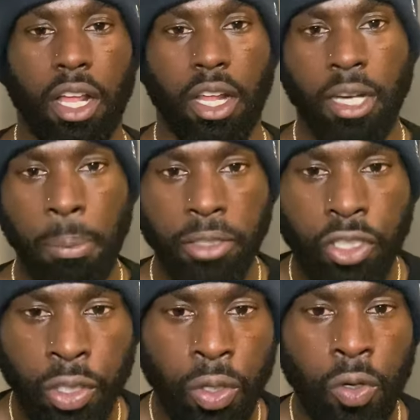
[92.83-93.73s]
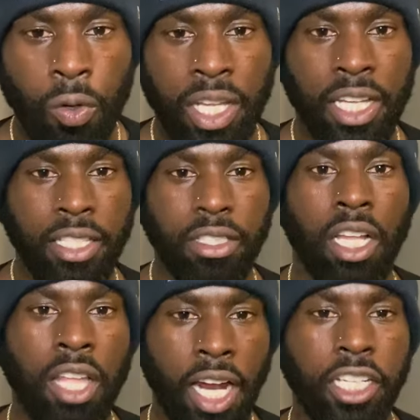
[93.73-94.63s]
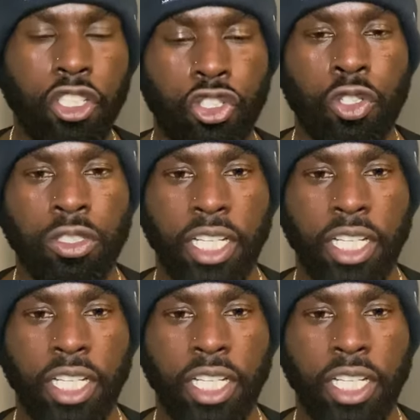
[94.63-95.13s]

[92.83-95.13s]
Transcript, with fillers: Number two is a lot of the shoes